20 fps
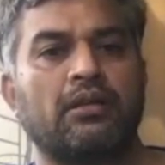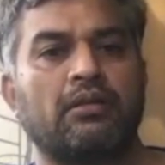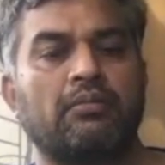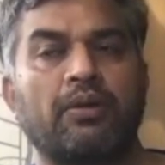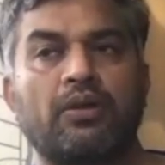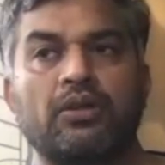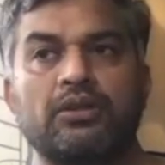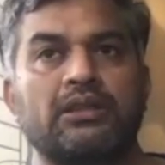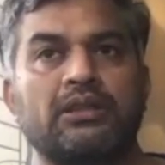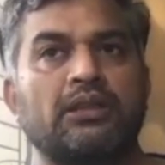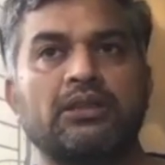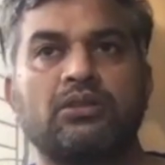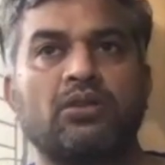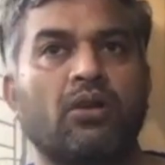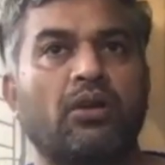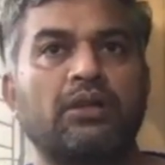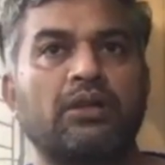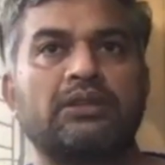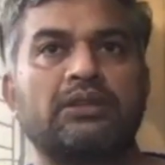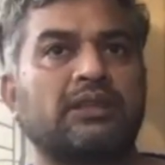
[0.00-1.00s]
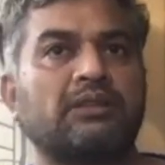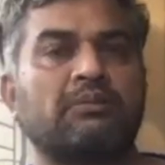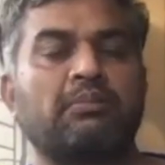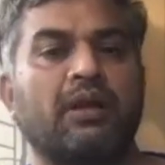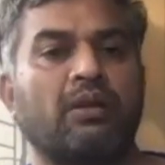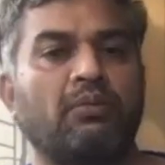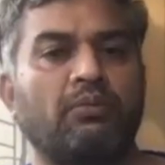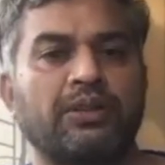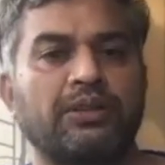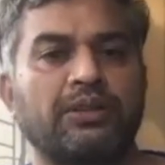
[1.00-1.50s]
Because it is not just
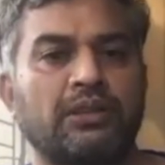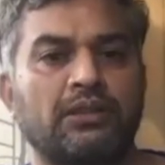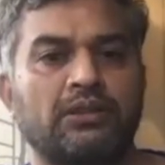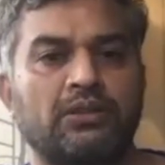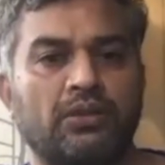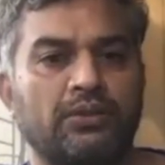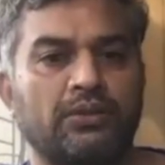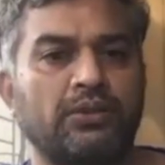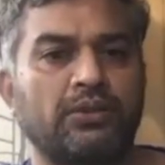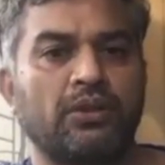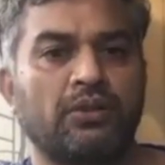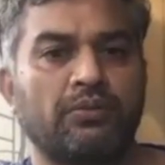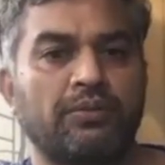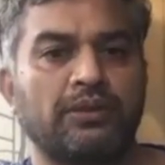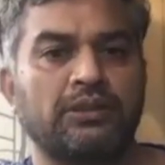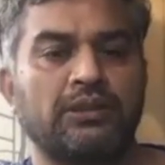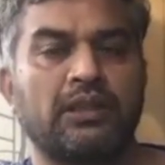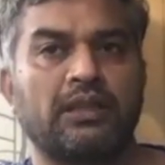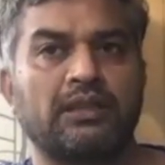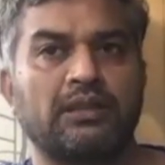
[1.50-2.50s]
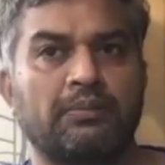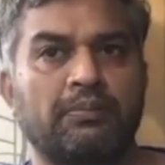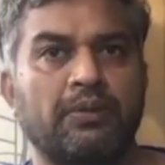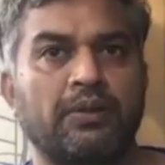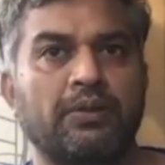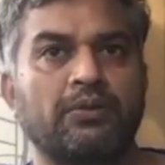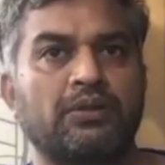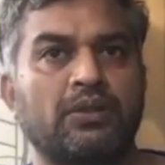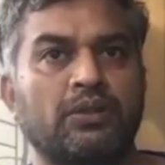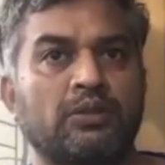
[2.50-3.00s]
my vision, it's also your vision as a
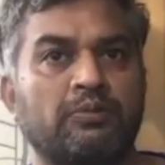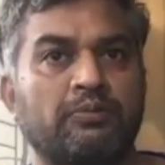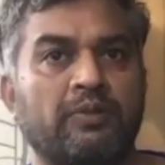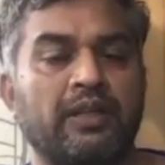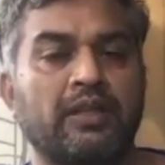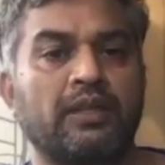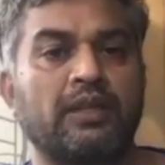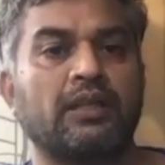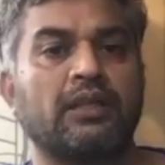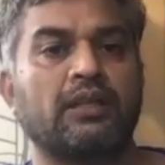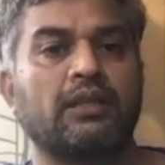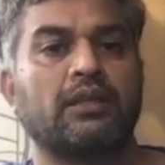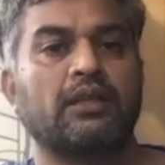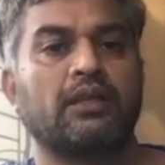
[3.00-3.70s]
producer who's funding it.